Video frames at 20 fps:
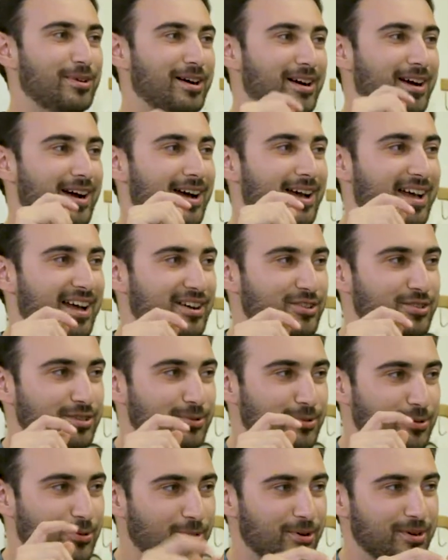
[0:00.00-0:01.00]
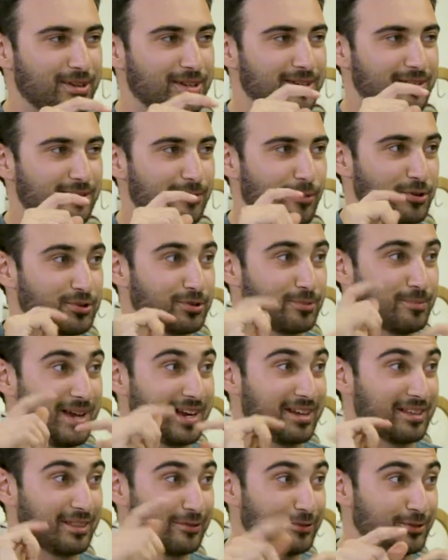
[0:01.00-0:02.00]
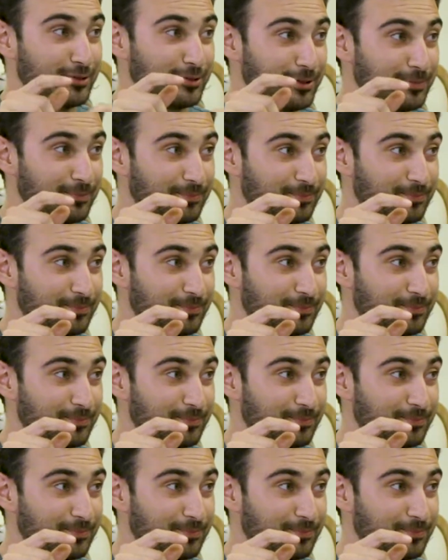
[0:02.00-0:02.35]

Where I actually recorded also making the food.